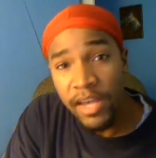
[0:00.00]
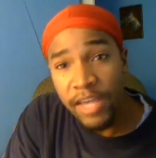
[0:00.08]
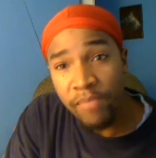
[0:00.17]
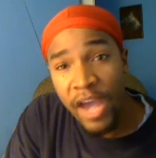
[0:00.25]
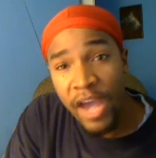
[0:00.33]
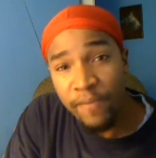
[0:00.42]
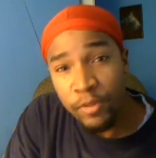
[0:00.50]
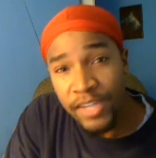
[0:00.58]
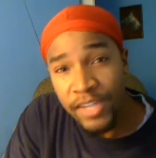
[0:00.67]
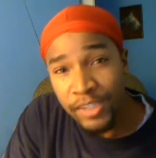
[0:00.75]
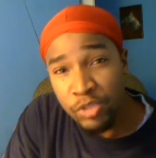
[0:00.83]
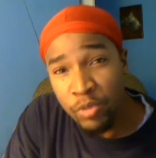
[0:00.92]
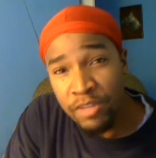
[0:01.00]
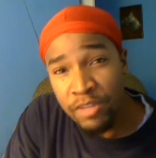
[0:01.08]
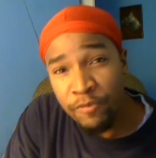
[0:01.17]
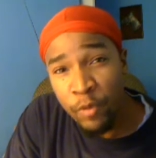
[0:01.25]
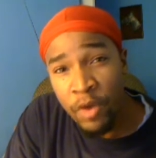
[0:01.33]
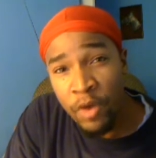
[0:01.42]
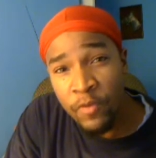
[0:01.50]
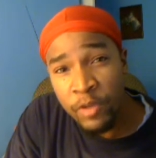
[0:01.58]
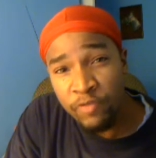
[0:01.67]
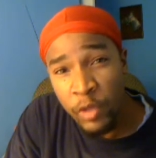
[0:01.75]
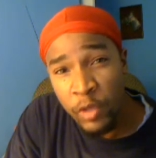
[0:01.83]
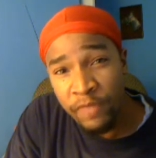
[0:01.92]
In Matthew chapter 24,
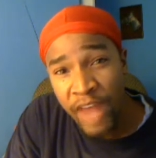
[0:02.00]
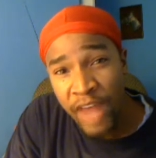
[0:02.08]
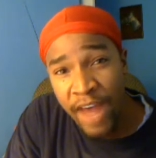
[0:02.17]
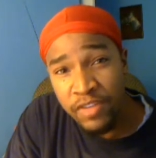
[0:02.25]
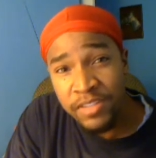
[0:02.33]
verse 35,